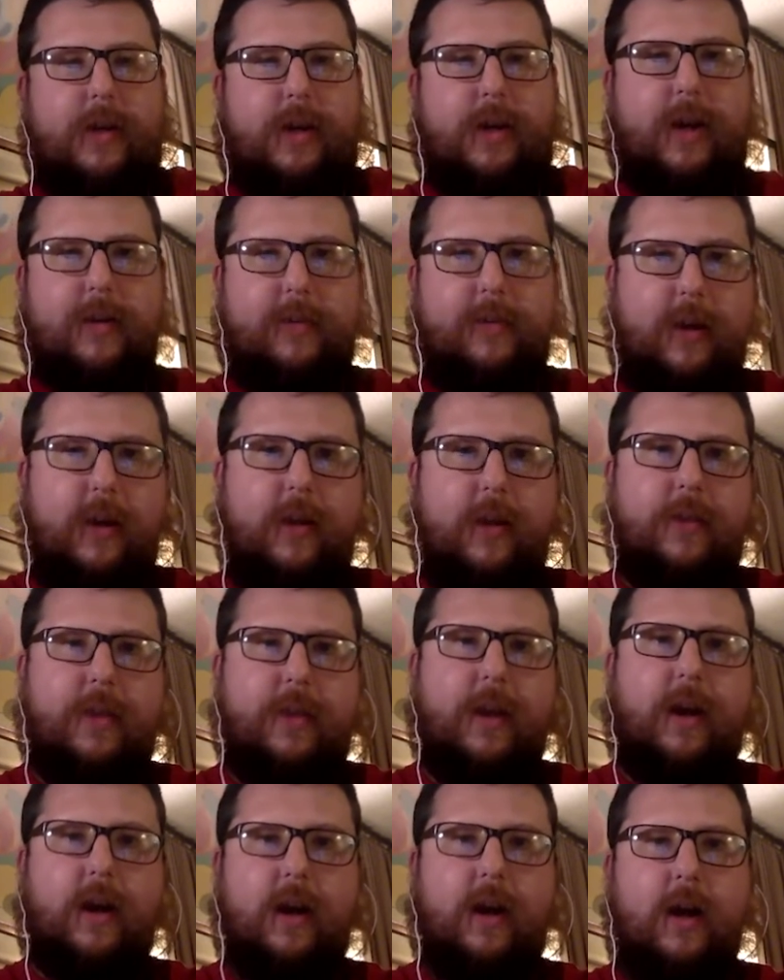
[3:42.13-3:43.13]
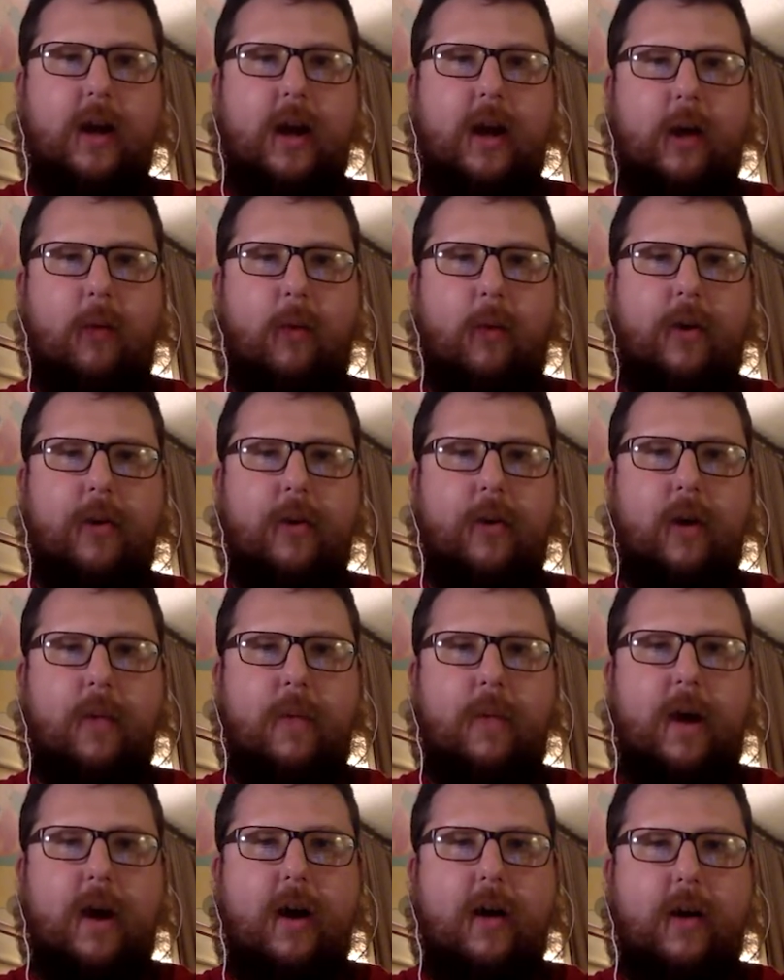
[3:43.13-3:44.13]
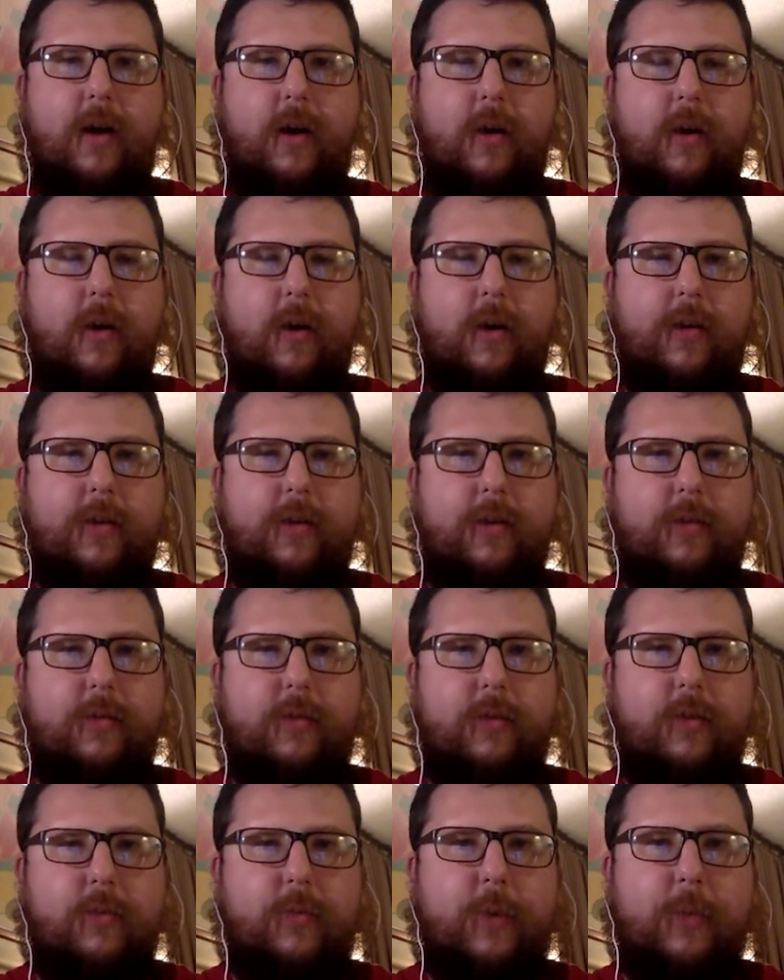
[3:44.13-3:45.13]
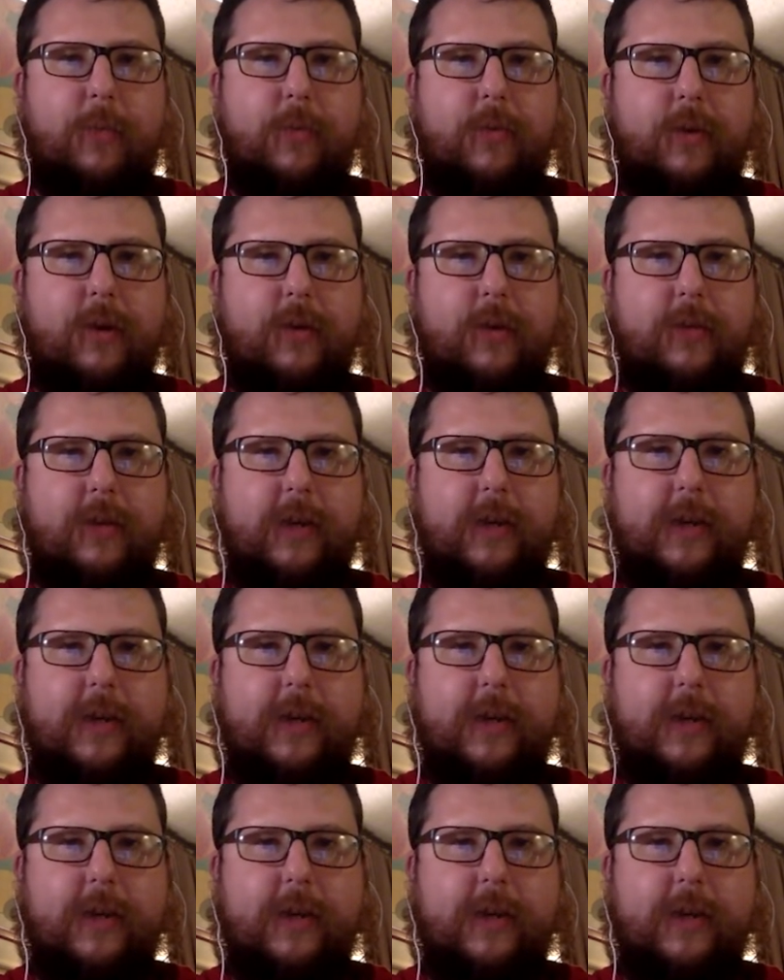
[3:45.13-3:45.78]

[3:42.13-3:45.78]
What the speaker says: that's the other thing I wonder about. Are these people just